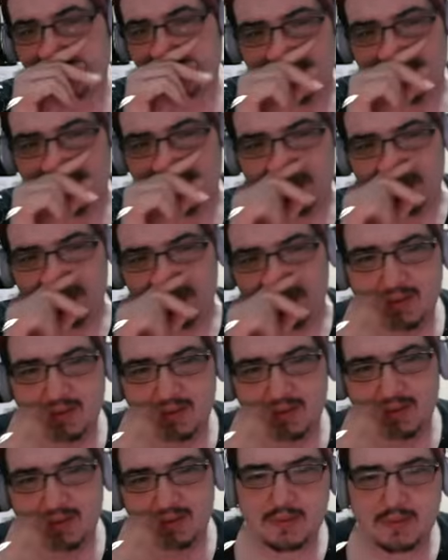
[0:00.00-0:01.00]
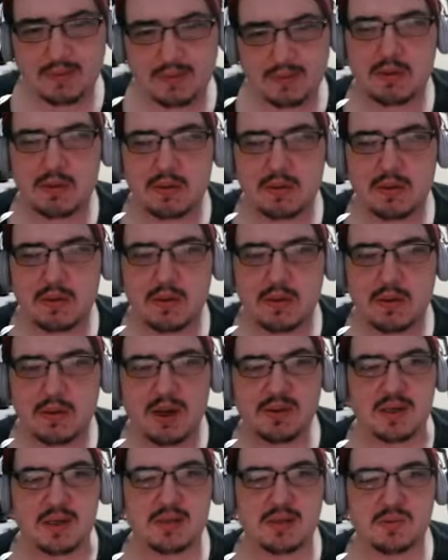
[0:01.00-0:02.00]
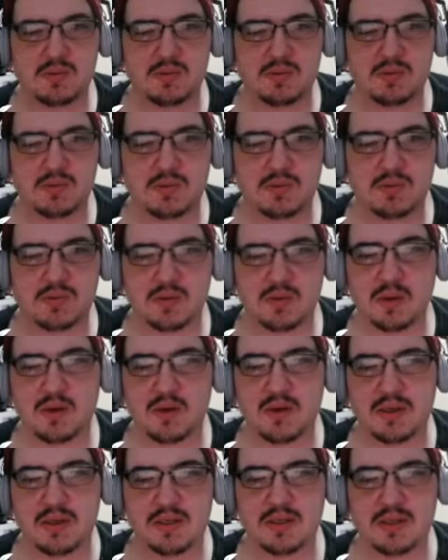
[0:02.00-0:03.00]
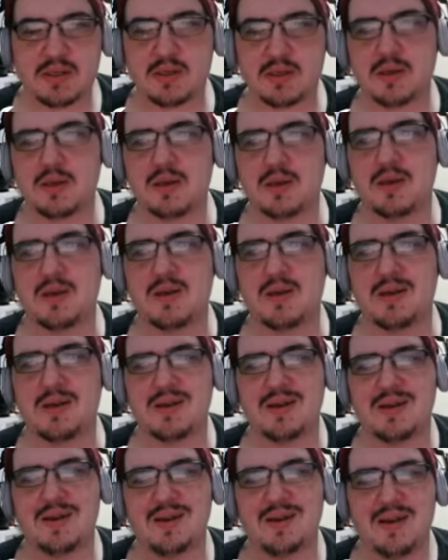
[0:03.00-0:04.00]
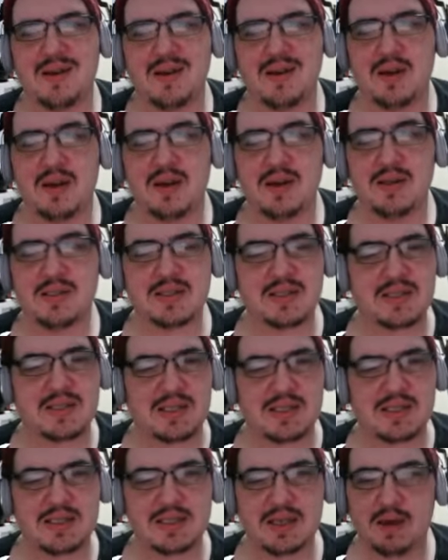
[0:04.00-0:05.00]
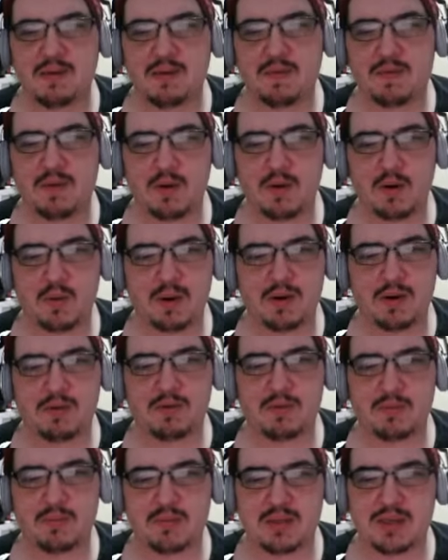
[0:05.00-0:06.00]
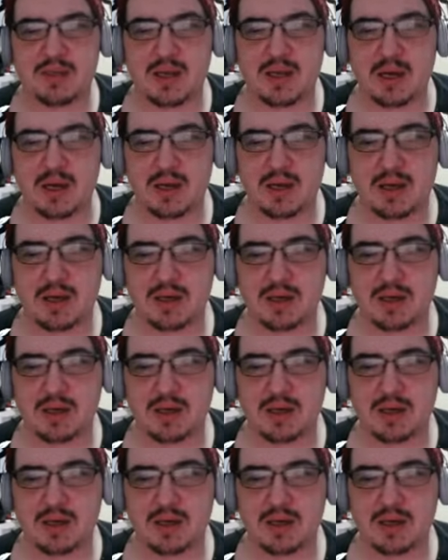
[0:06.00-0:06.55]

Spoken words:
I just saw it too. There it is. I was gonna say it's not far away from the dock.